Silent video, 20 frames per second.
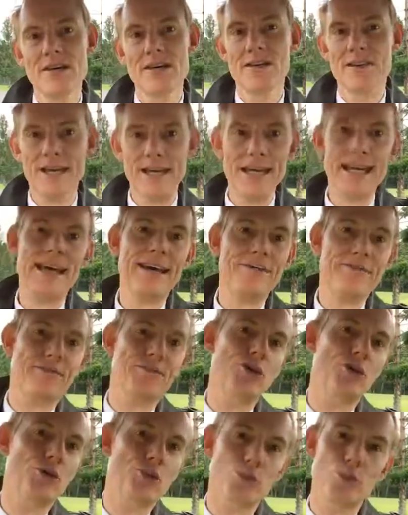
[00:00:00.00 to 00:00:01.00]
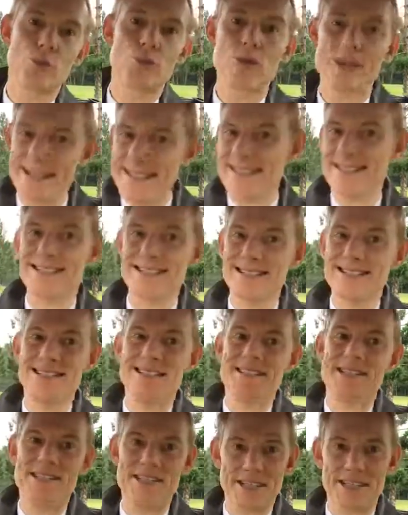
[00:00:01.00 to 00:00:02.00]
They have no reason to
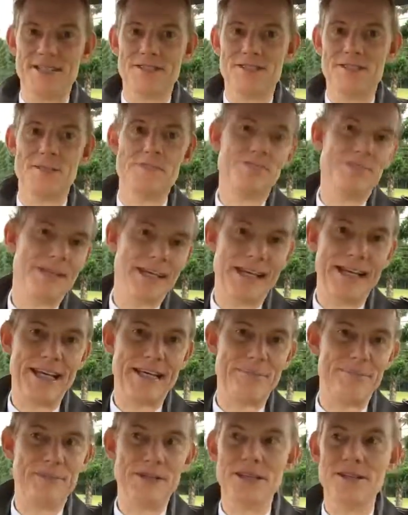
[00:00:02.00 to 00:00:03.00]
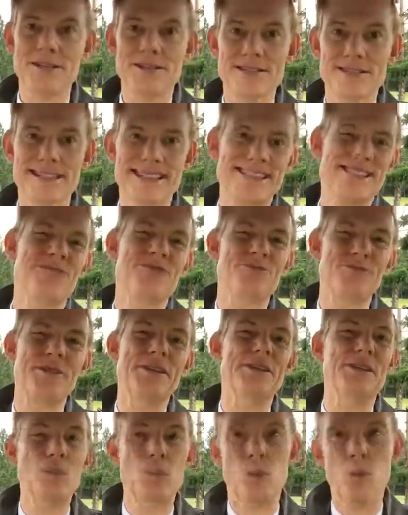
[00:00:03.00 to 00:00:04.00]
stick to the plan because they don't really